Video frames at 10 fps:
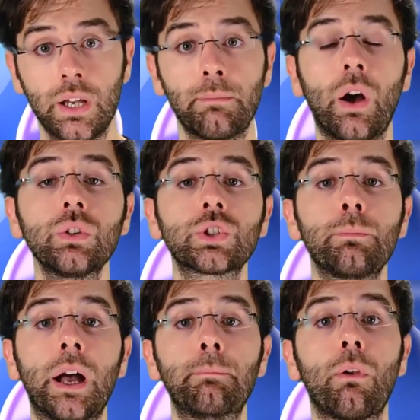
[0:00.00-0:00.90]
but also
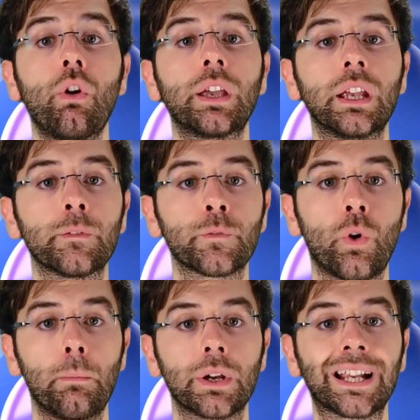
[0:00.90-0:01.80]
by blocking it
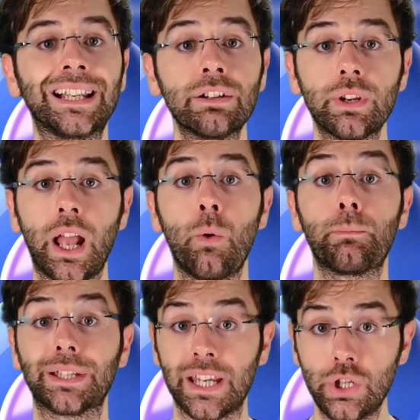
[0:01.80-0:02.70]
from clearing out
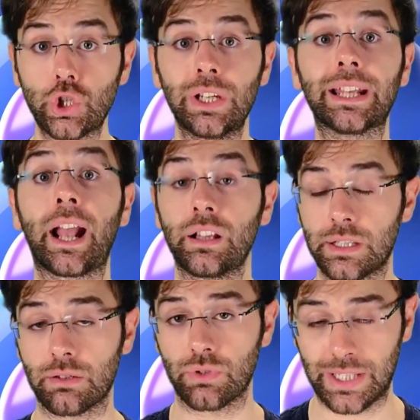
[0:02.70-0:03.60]
potentially
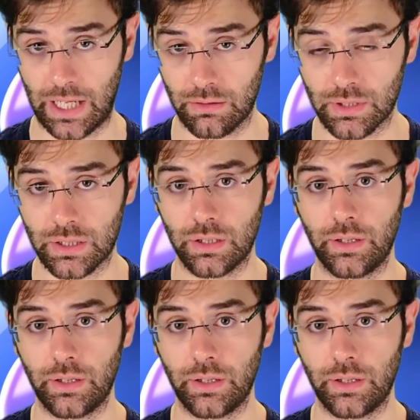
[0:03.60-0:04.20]
cancerous cells.